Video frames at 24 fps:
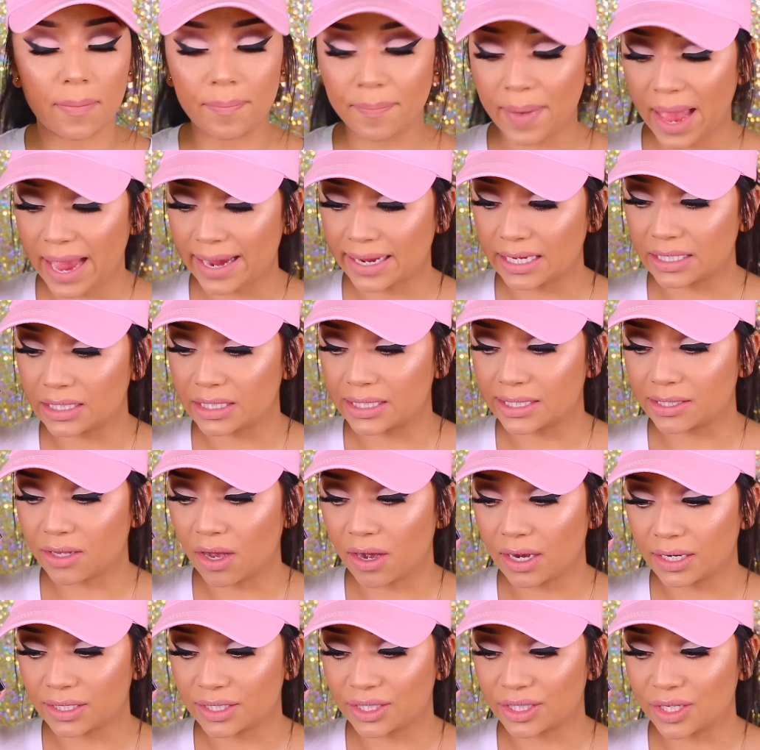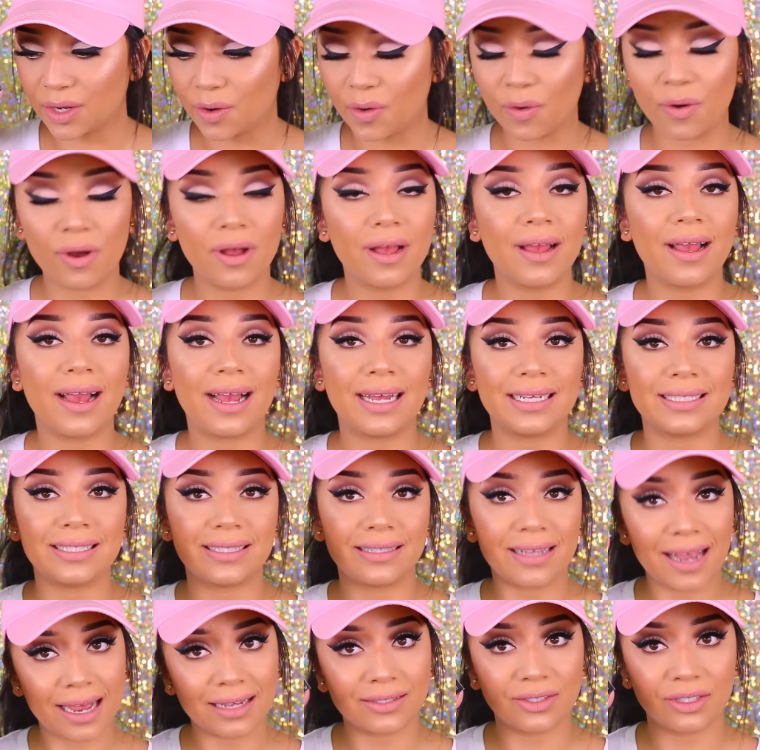back in stock, so I
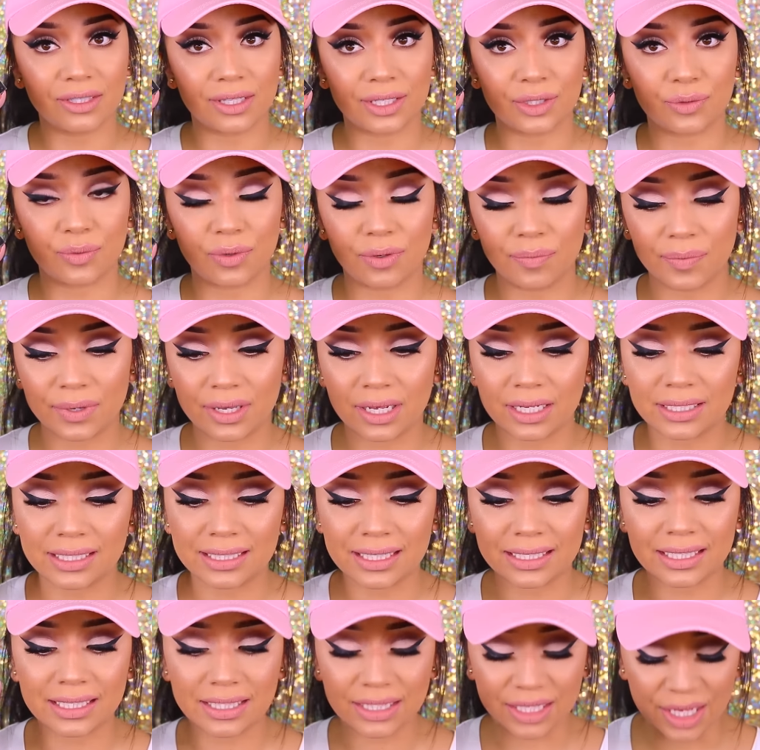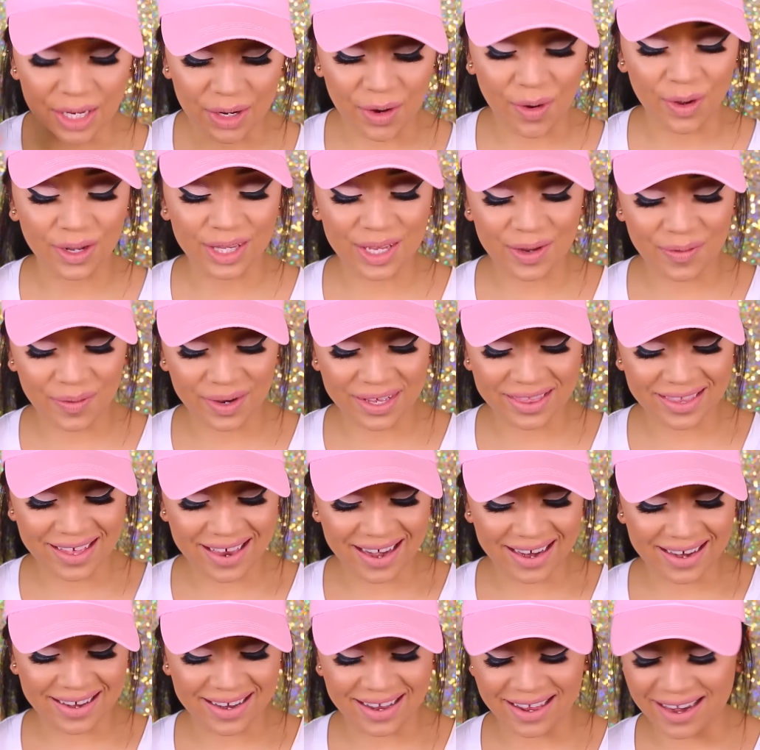snatched this one because this is the only one that
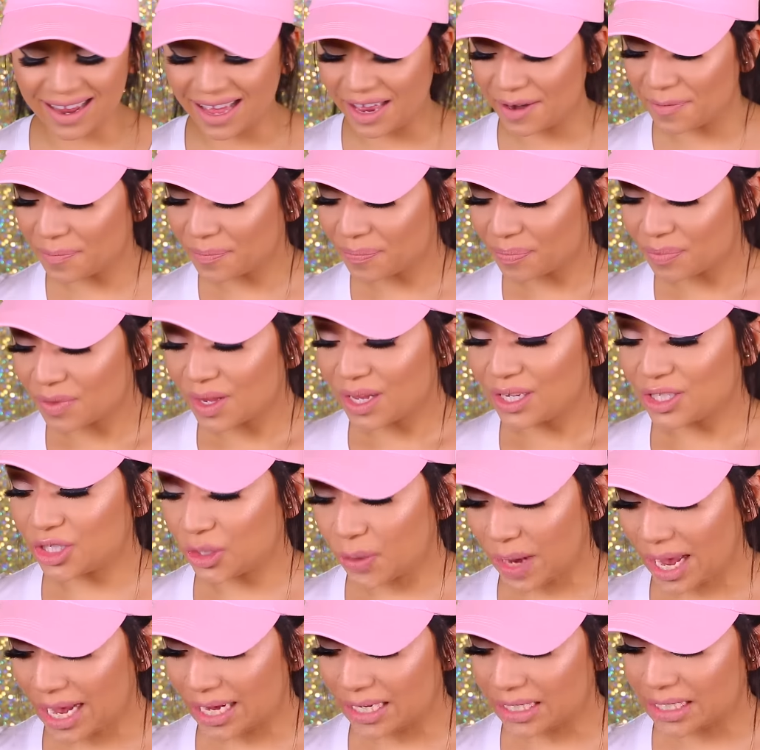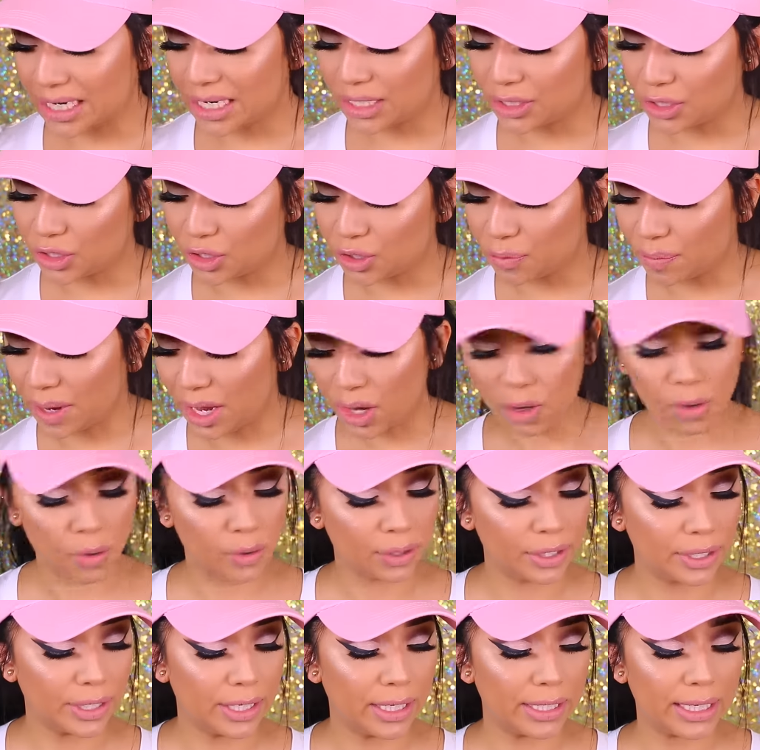I needed to add to my
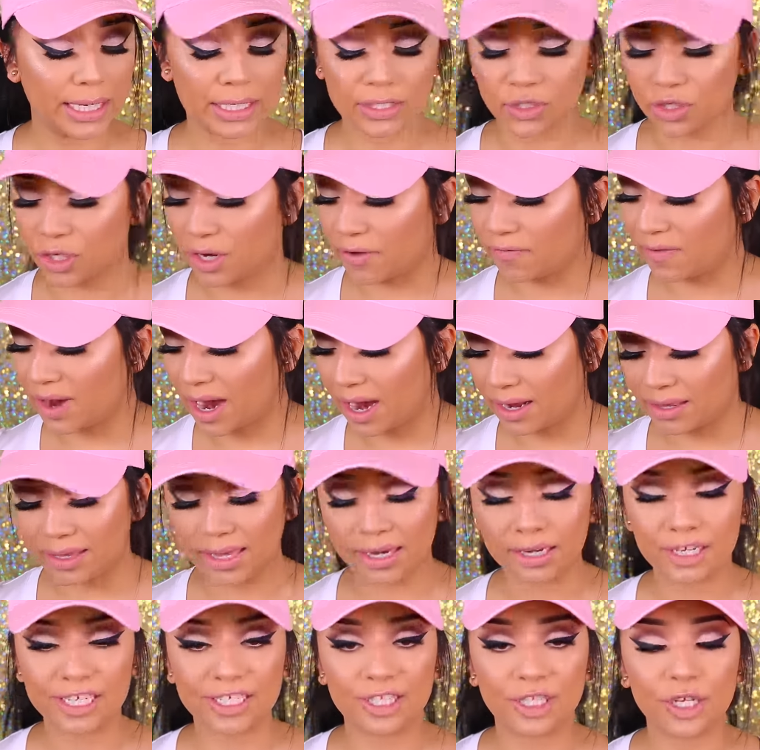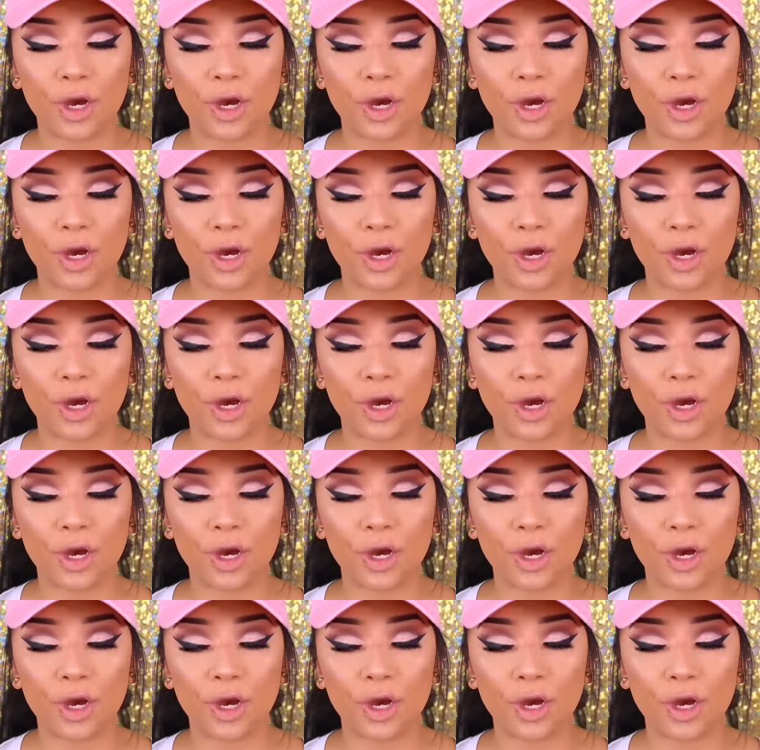hoarding collection of highlighters.